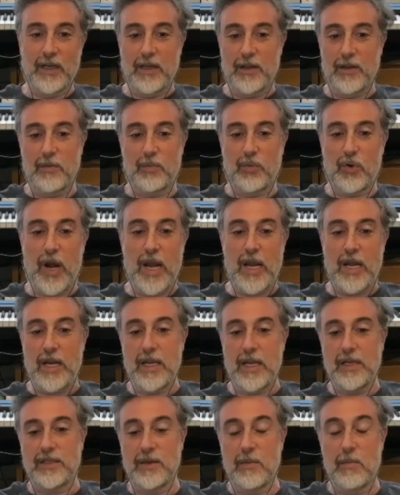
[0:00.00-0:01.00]
the brain
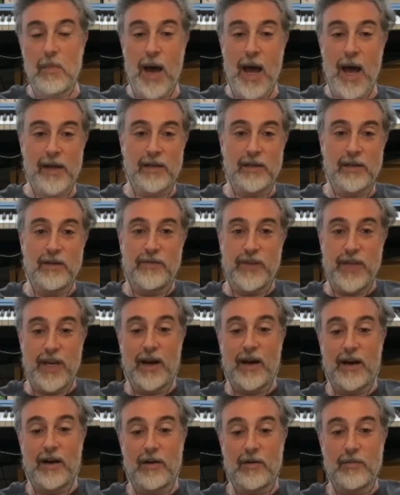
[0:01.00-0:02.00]
needs a model of the
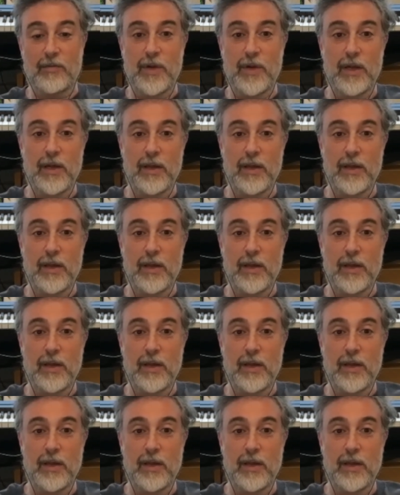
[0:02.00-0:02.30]
arm